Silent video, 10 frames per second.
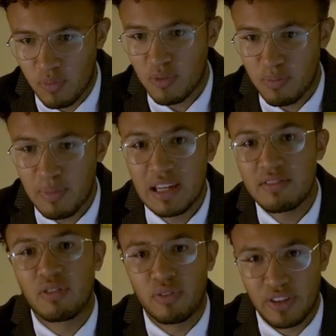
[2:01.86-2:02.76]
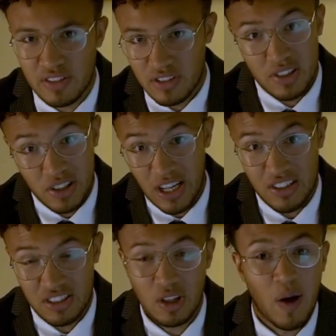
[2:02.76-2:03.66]
meaningful things that you could
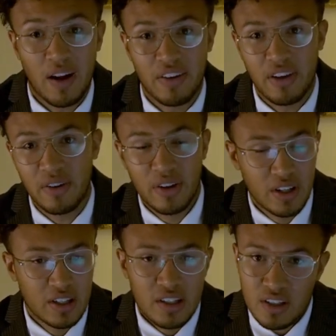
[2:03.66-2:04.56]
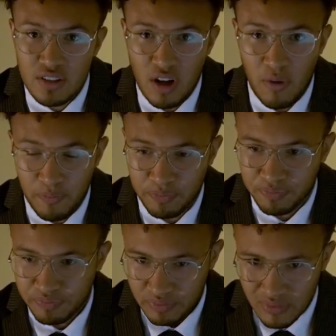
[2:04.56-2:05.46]
actually go out and do. So
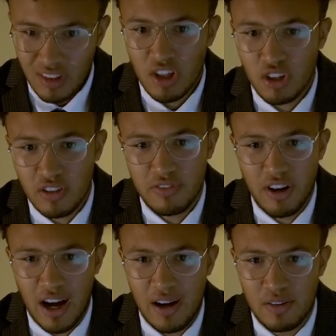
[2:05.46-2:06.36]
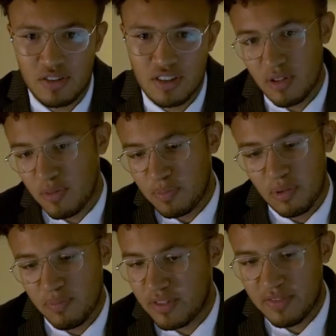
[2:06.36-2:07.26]
you're looking for a house, you
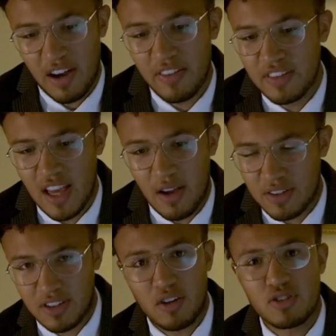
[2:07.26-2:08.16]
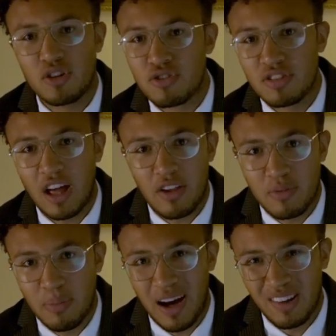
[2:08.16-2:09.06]
find this house, it costs
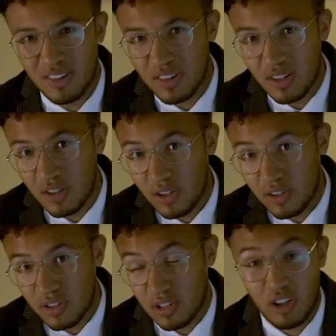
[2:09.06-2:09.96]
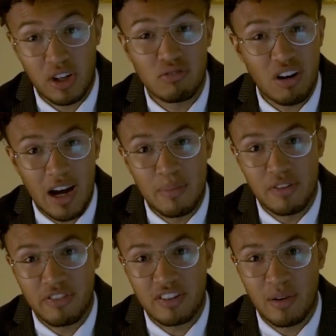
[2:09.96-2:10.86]
£100,000. You're looking on Rightmove,
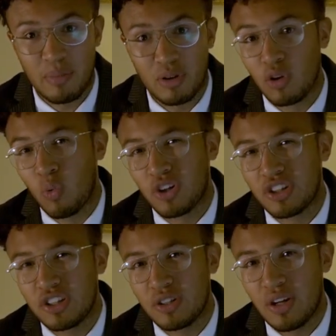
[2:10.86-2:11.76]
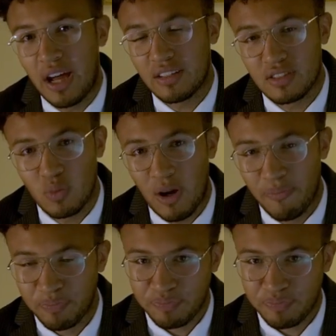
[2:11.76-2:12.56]
for example. What do you do next? Well,